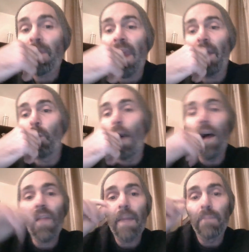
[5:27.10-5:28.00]
And while
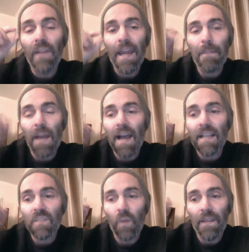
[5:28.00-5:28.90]
they blare
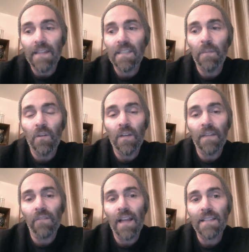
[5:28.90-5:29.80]
past where these community
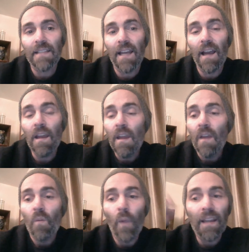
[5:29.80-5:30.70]
flats are,
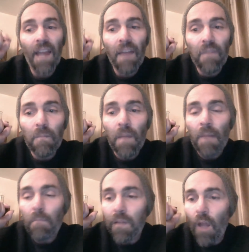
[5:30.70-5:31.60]
we're going to have them
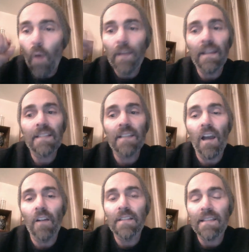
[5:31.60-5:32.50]
blowing their
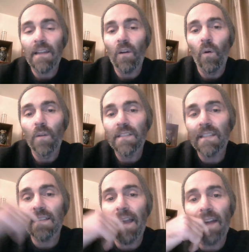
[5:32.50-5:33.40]
sirens and their horns
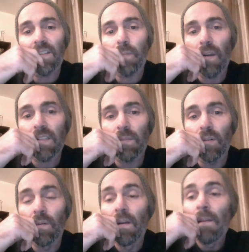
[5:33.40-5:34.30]
as loud as
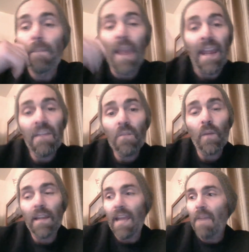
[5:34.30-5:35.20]
possible. Even
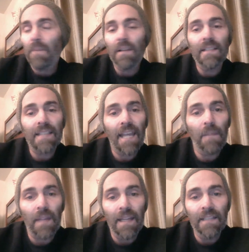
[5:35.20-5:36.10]
when an ambulance came
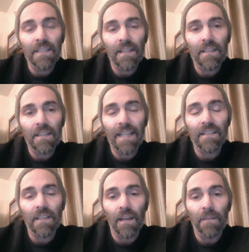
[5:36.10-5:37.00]
into the
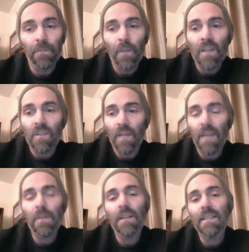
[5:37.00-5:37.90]
centre, so an
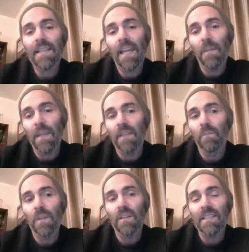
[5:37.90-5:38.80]
ambulance came in
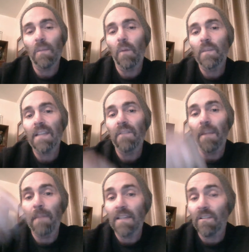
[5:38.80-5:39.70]
because someone was having a
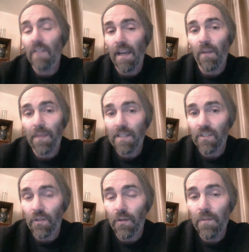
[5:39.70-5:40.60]
mental health
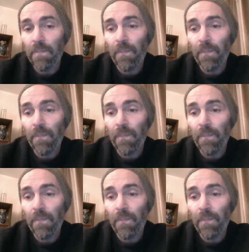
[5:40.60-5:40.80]
issue,